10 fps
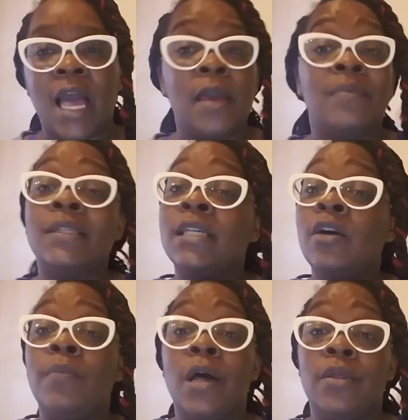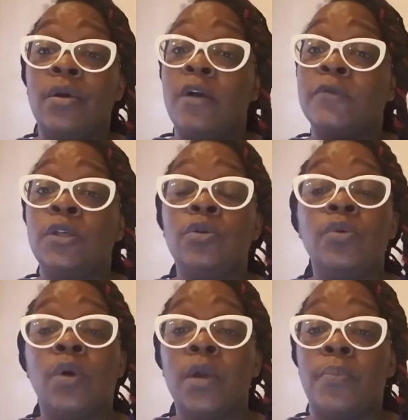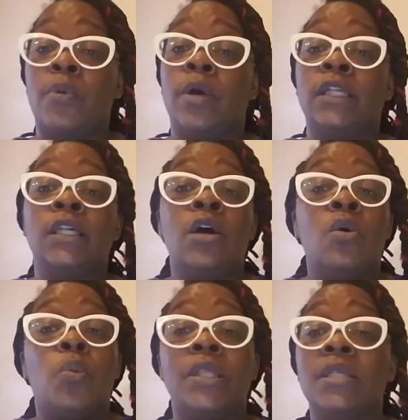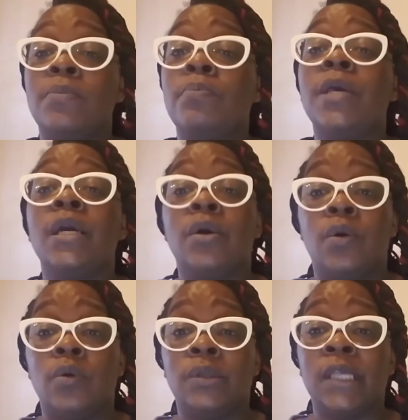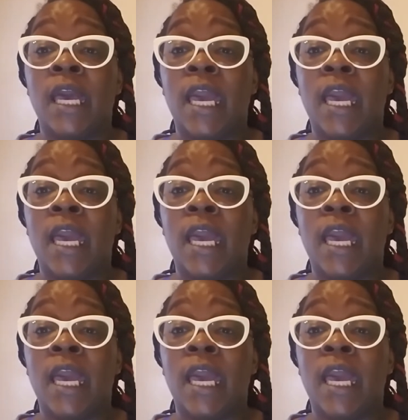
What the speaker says: I am a single mother of 2 growing boys with some big goals,